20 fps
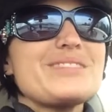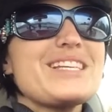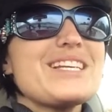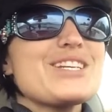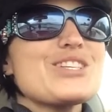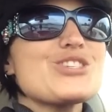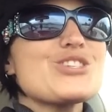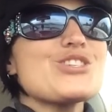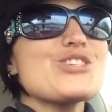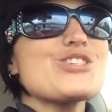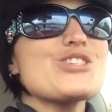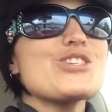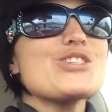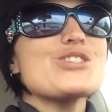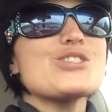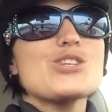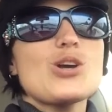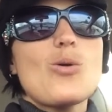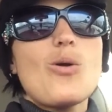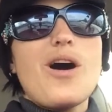She's
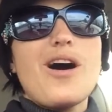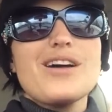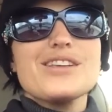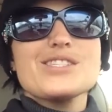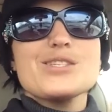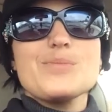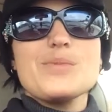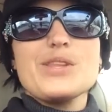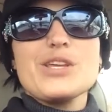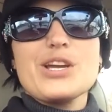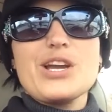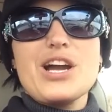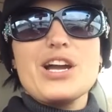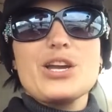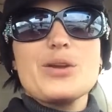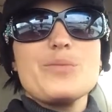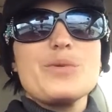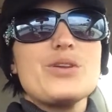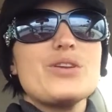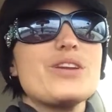just so awesome in the
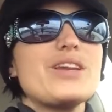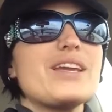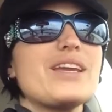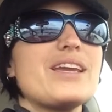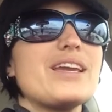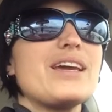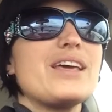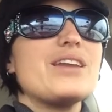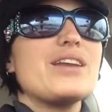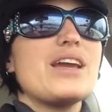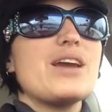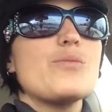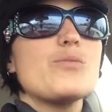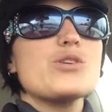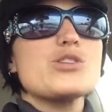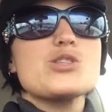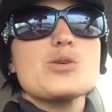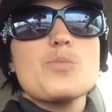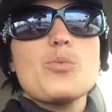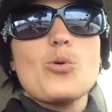gun community and,
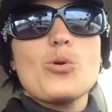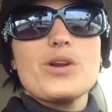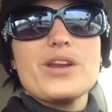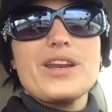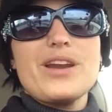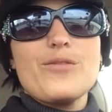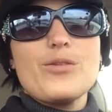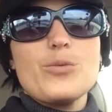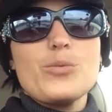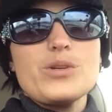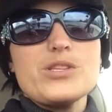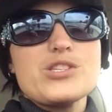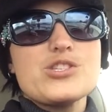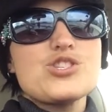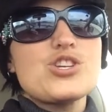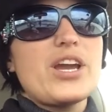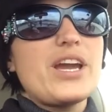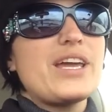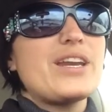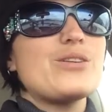and supporting everyone's
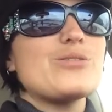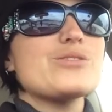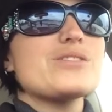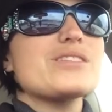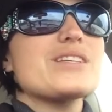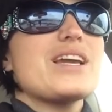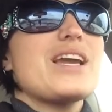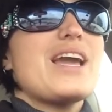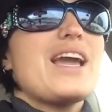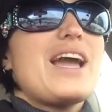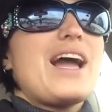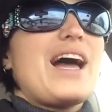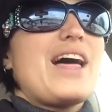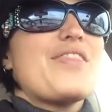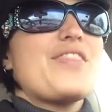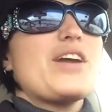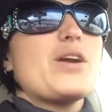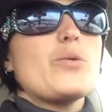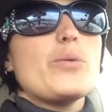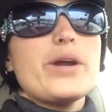channels. I
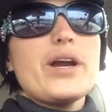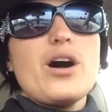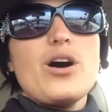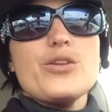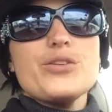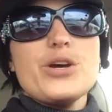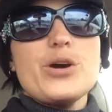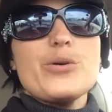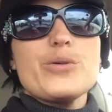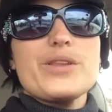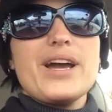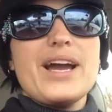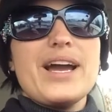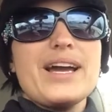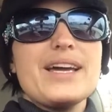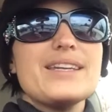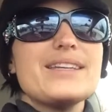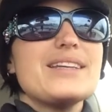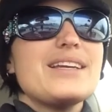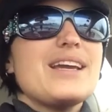think we all know
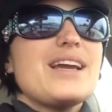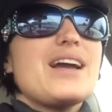that.